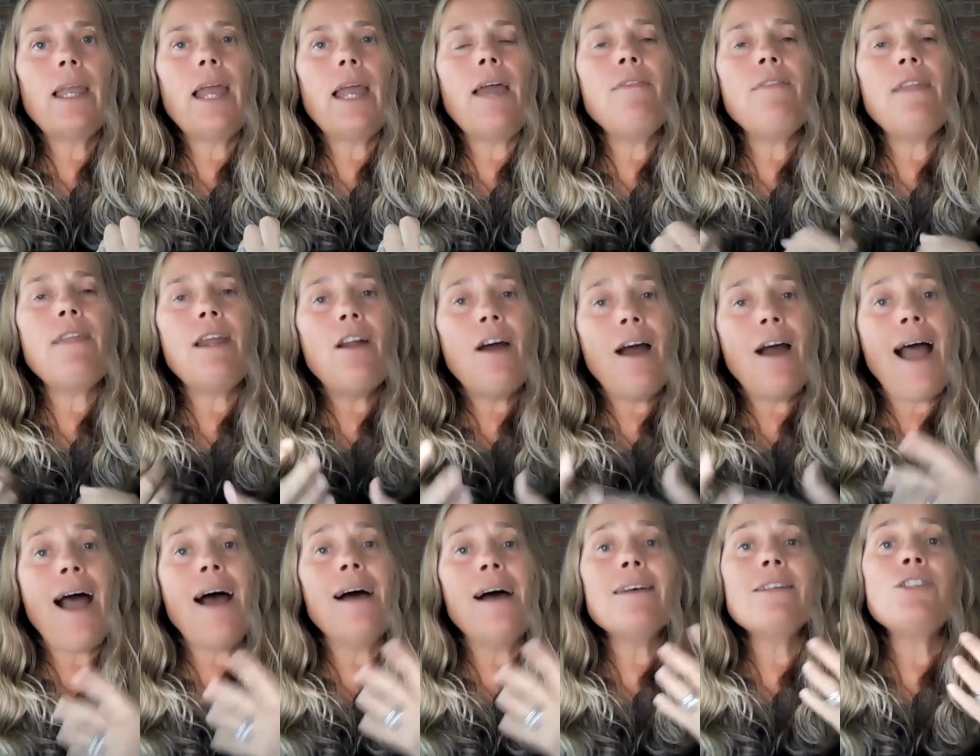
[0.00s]
And then
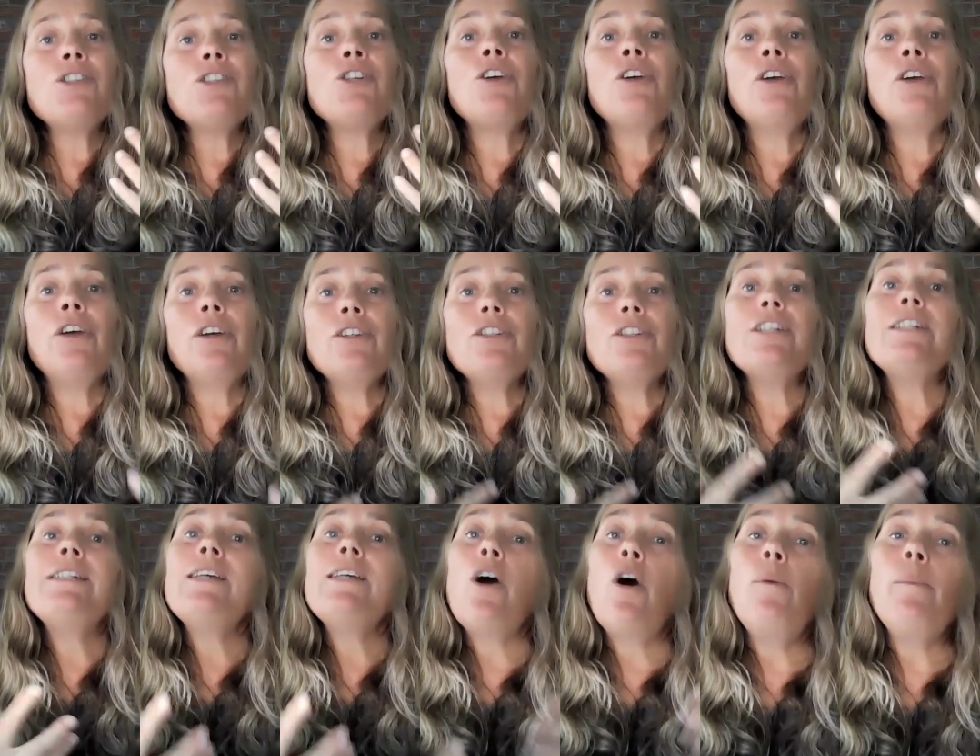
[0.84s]
I asked her to
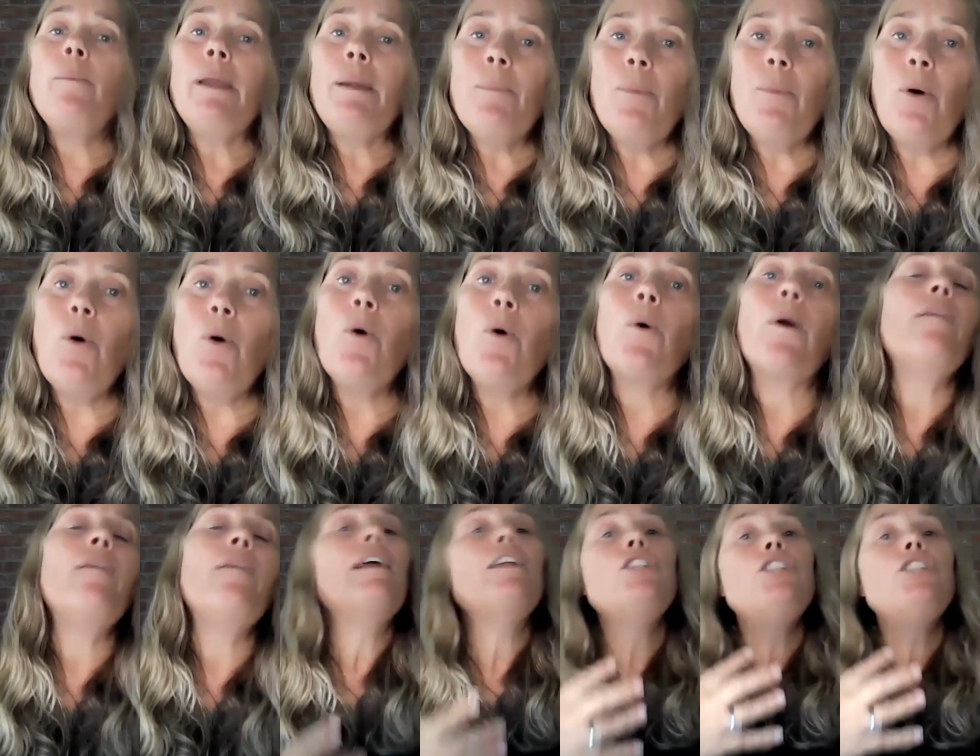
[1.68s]
tell me more.
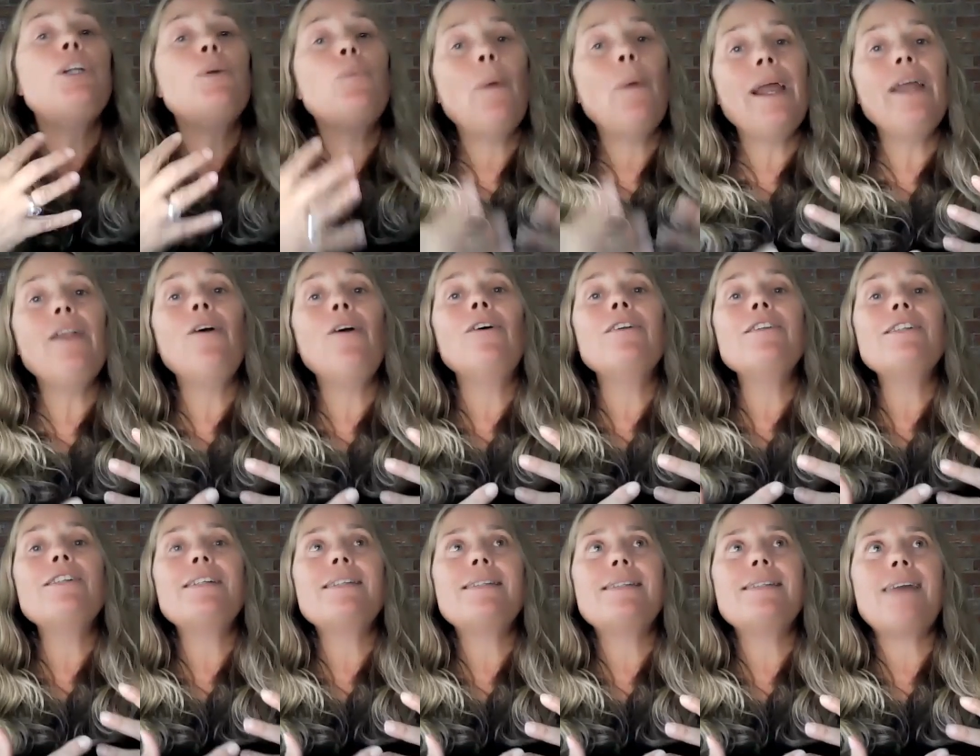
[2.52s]
And then she went on
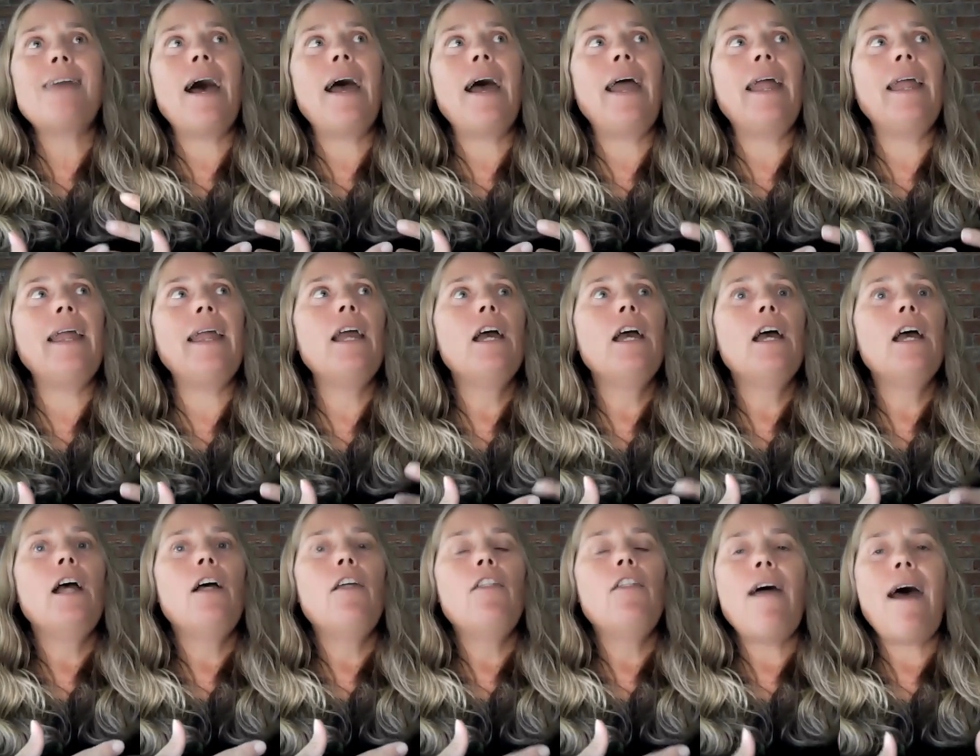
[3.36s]
to say
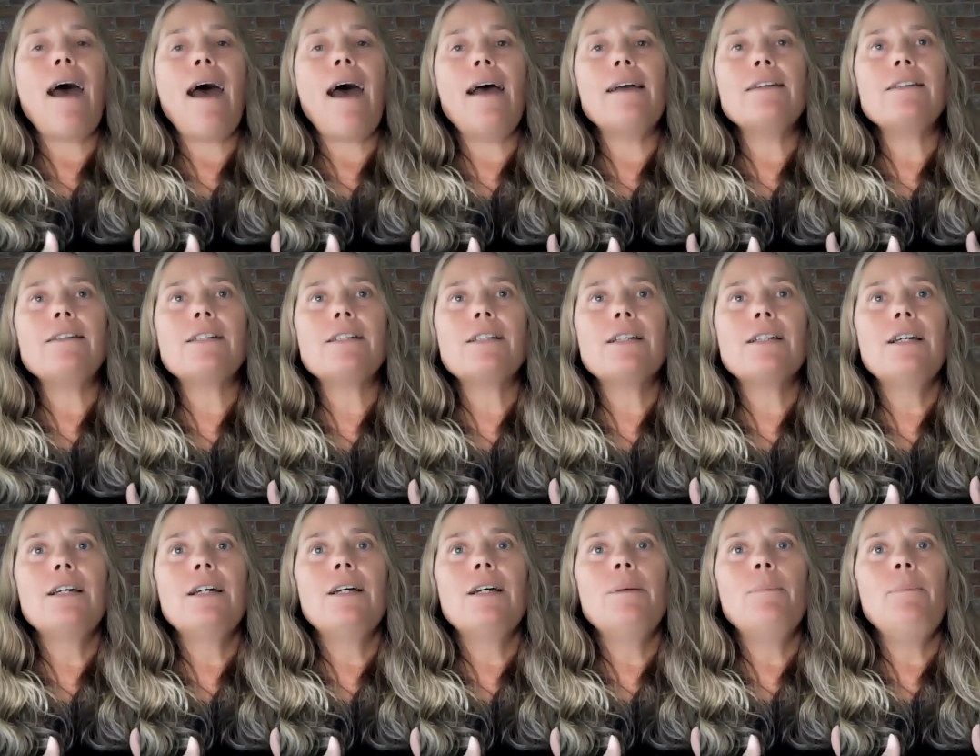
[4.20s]
that
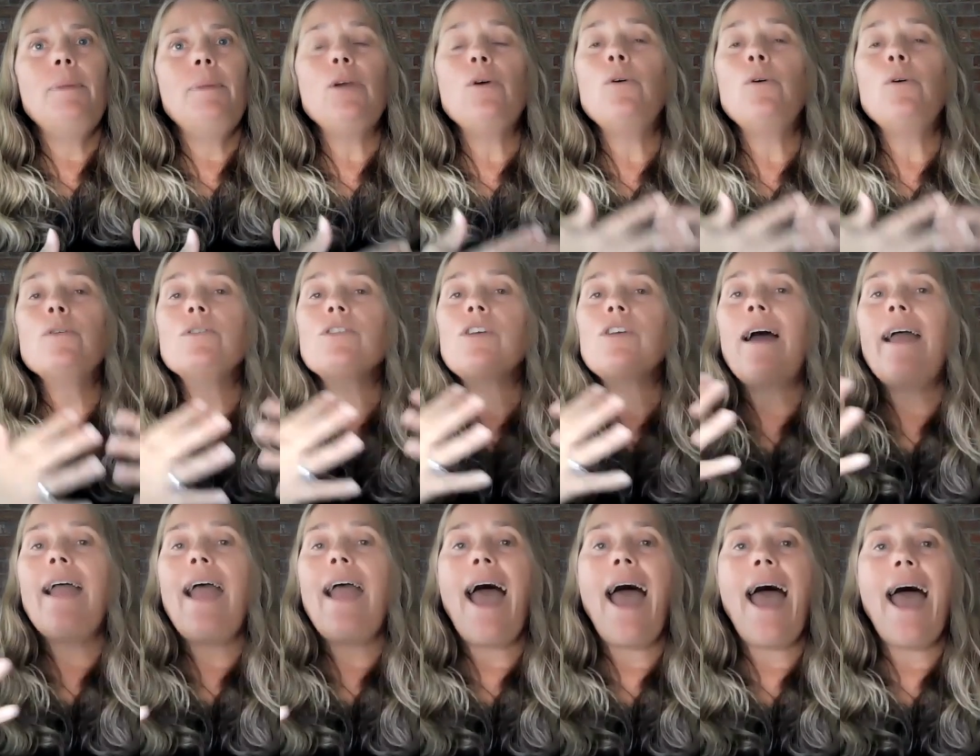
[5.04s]
because
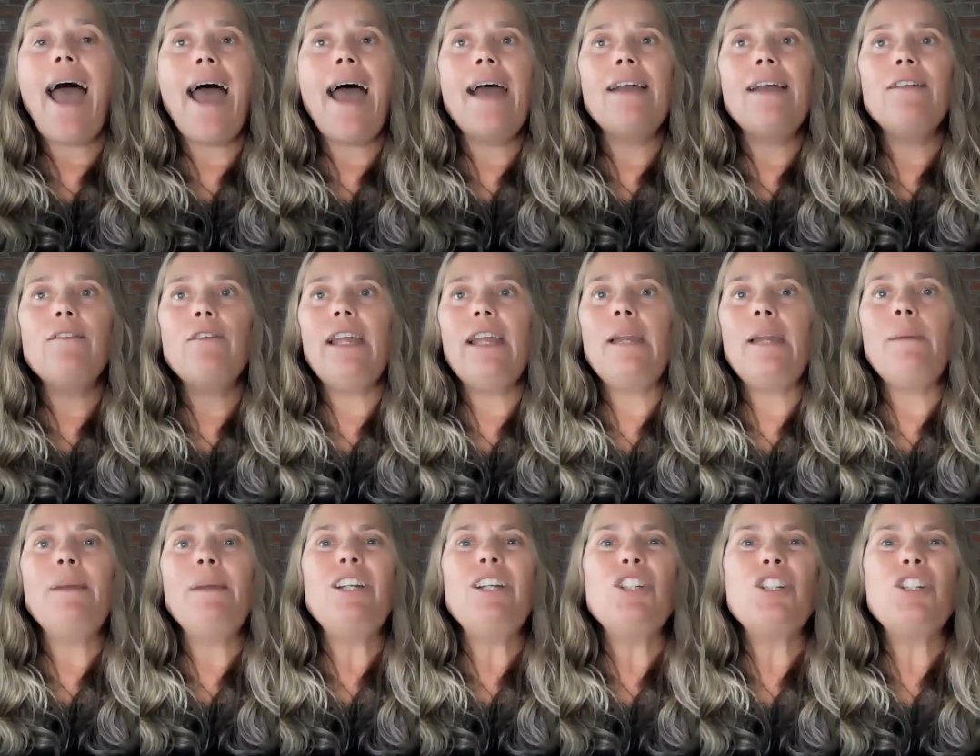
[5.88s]
I had
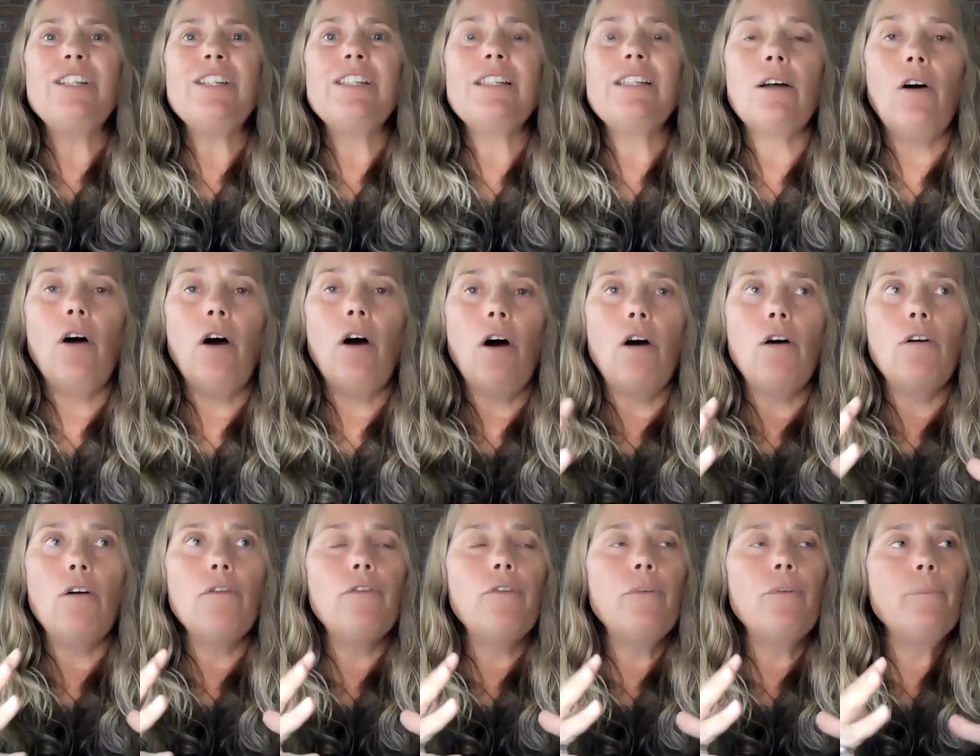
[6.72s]
images
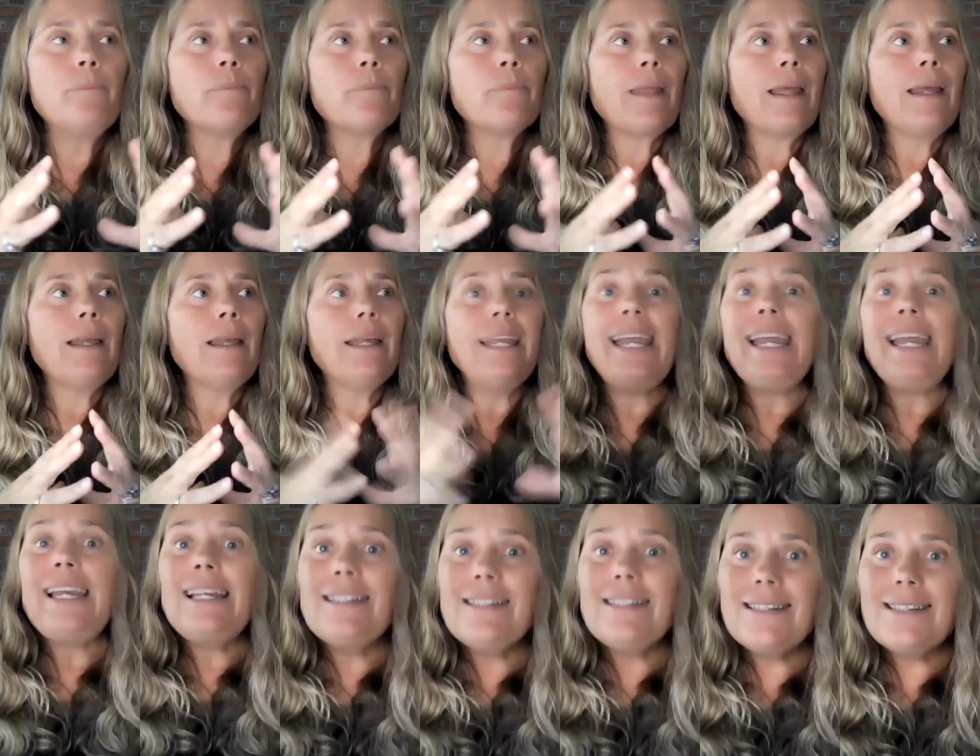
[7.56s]
of
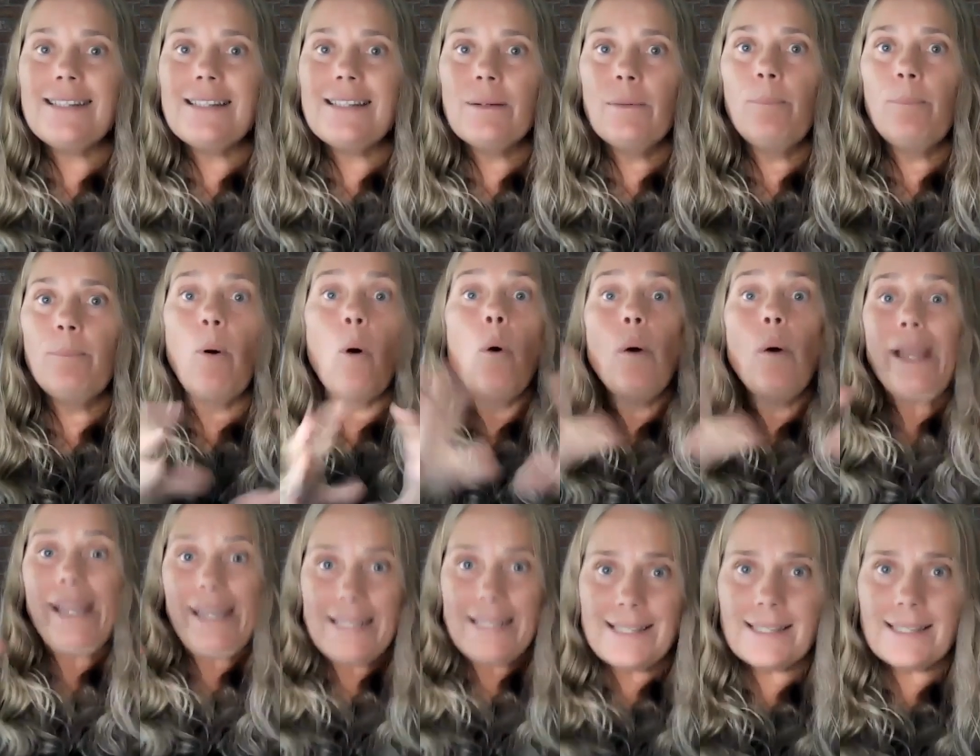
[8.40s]
kids,
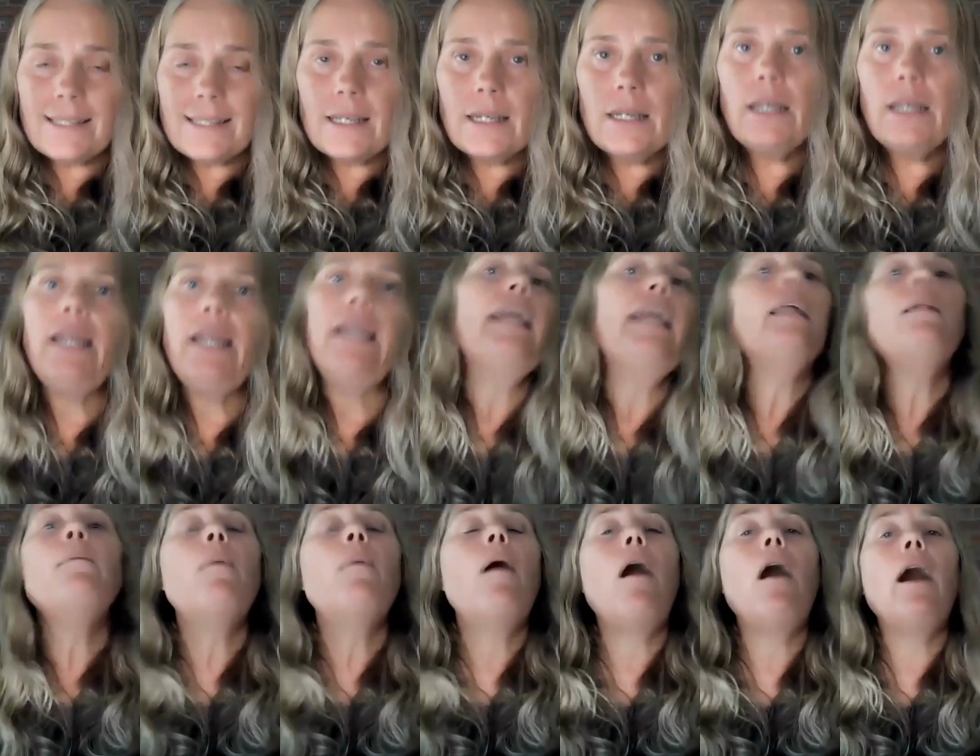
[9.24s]
boys
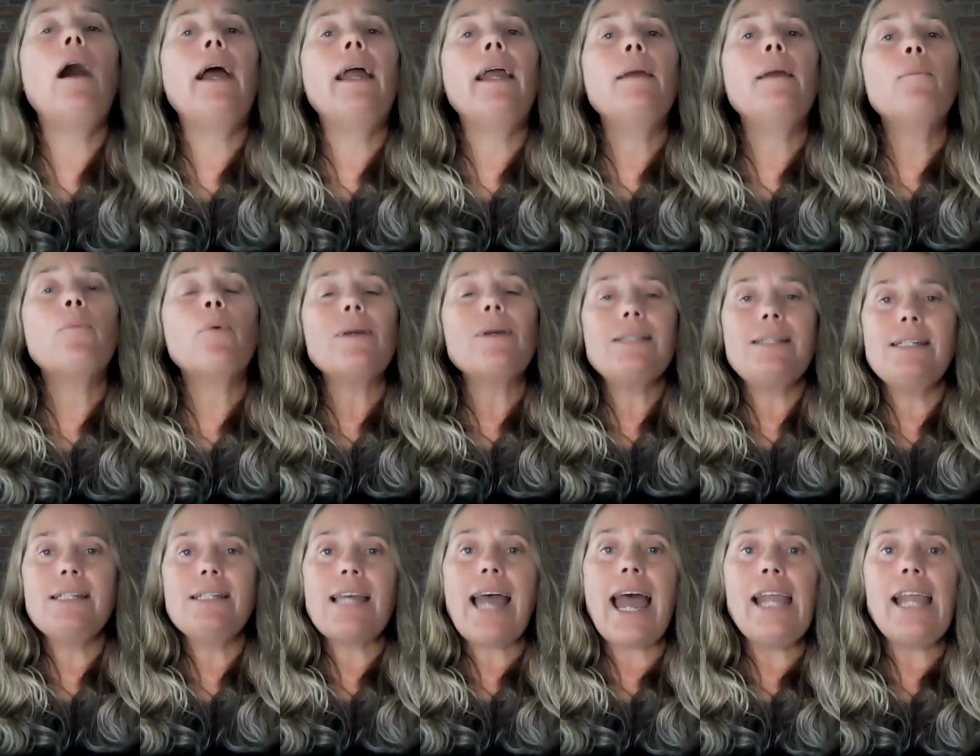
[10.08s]
in my
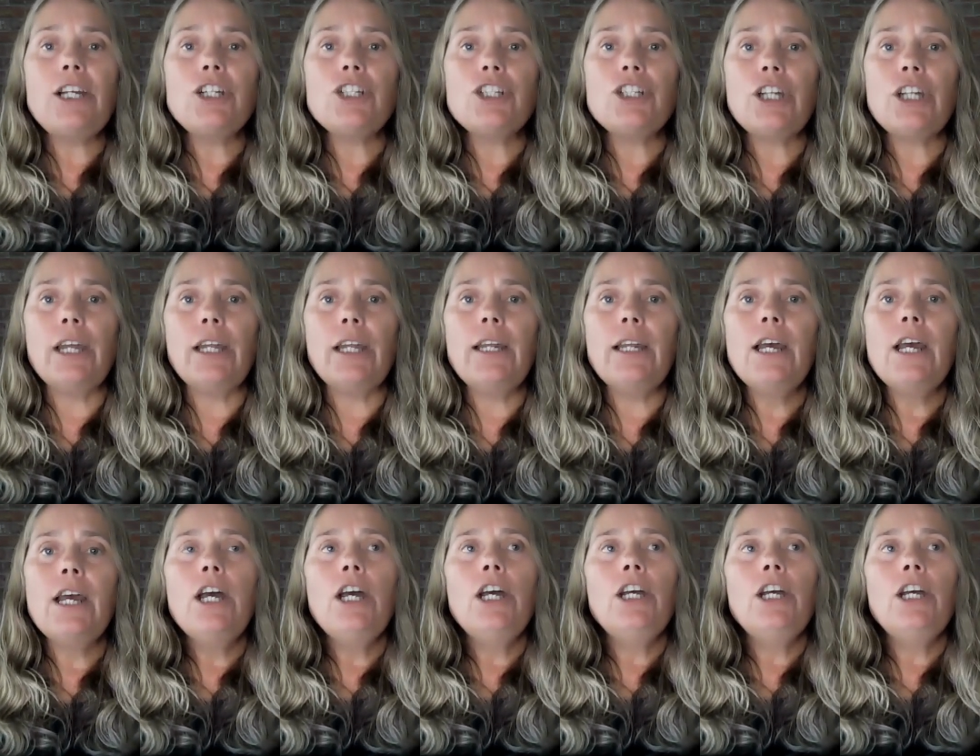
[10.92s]
presentation,